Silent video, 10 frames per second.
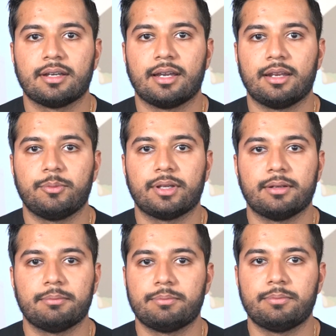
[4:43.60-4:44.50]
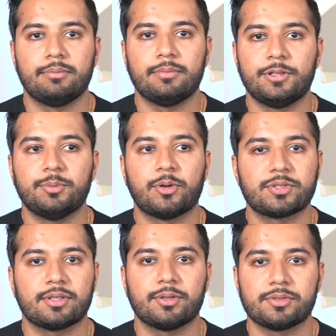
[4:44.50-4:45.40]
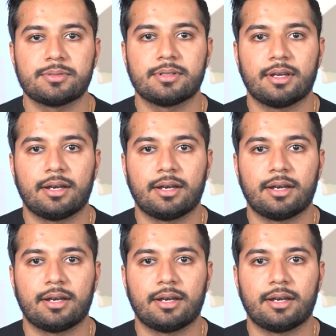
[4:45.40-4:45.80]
And we can do most of those